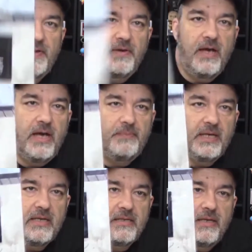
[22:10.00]
they're not,
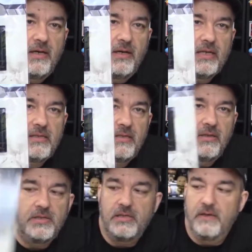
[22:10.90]
because they're
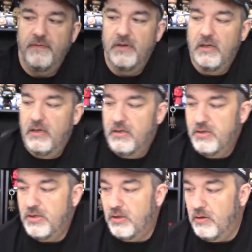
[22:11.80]
exclusive
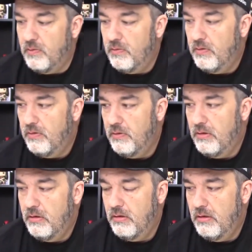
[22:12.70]
to
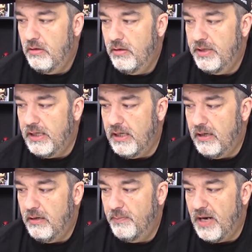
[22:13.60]

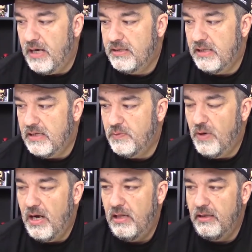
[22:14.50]
the box as
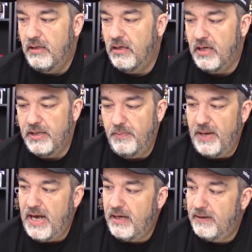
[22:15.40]
well. You look on the
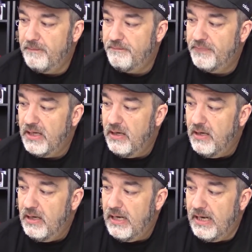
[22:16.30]
back,
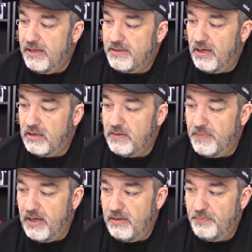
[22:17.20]
and it talks
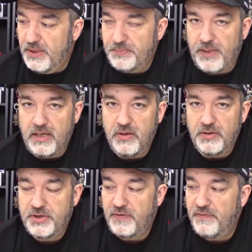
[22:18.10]
about built by
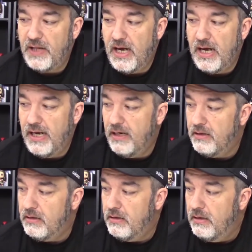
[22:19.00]
Culture Fly,
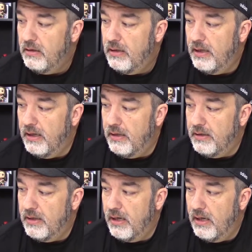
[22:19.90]
and